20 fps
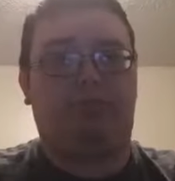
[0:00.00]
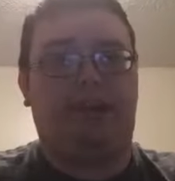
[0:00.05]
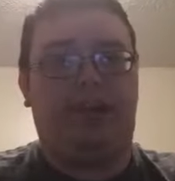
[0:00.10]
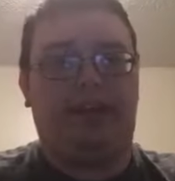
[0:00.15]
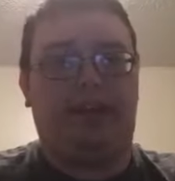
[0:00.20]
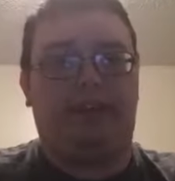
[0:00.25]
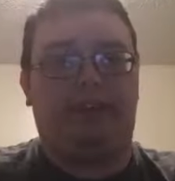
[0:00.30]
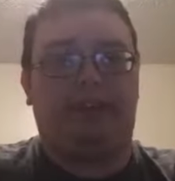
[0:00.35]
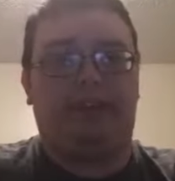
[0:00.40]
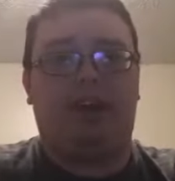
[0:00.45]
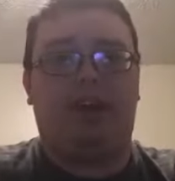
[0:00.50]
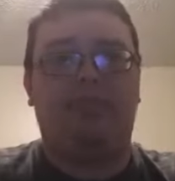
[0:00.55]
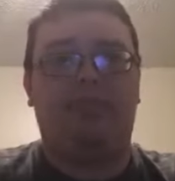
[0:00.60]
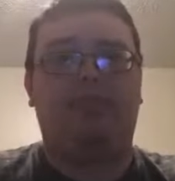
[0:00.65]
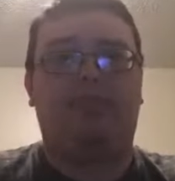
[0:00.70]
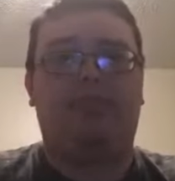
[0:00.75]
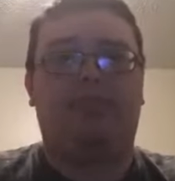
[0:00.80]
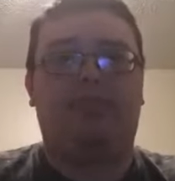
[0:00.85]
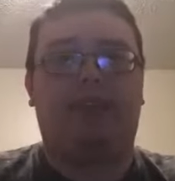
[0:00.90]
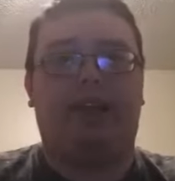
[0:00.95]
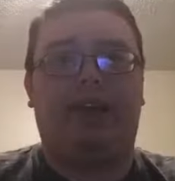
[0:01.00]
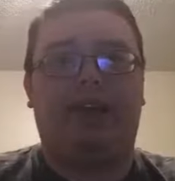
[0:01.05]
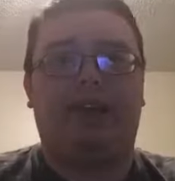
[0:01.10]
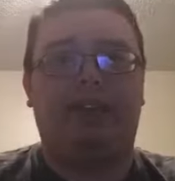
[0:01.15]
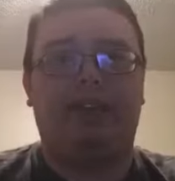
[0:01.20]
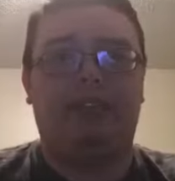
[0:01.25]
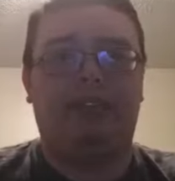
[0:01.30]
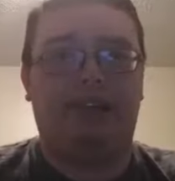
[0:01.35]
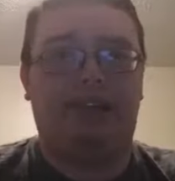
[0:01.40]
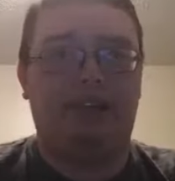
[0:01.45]
a couple of
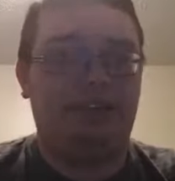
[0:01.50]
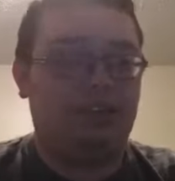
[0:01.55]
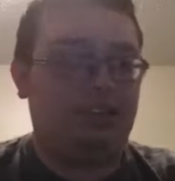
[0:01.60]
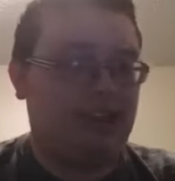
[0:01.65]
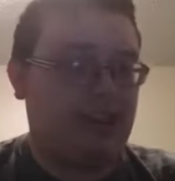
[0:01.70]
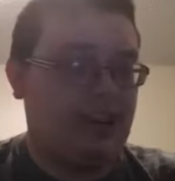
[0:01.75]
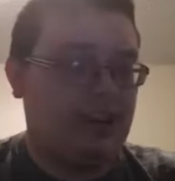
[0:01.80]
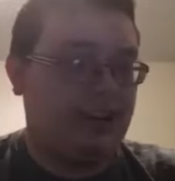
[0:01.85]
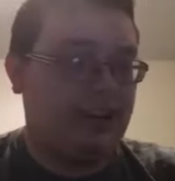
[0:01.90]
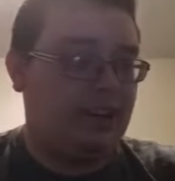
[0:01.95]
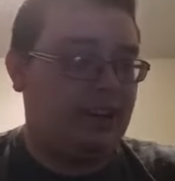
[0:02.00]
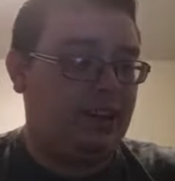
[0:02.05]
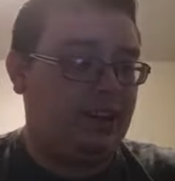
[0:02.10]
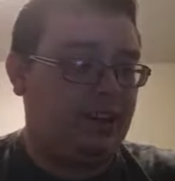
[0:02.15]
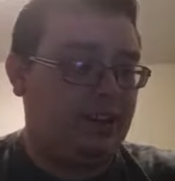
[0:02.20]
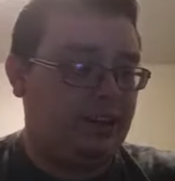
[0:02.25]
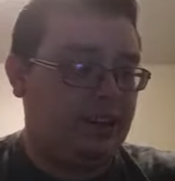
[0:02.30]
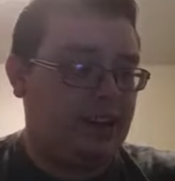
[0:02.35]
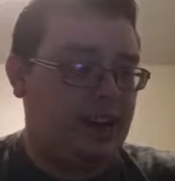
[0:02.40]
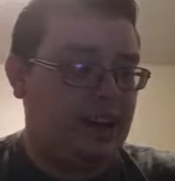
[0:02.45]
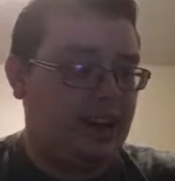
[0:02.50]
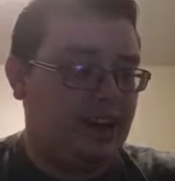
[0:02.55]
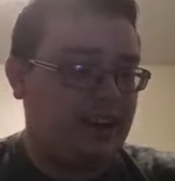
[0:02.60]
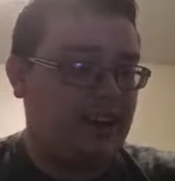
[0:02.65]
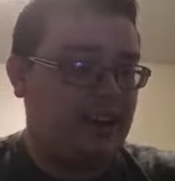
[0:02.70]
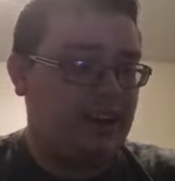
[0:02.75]
things, and just kind of get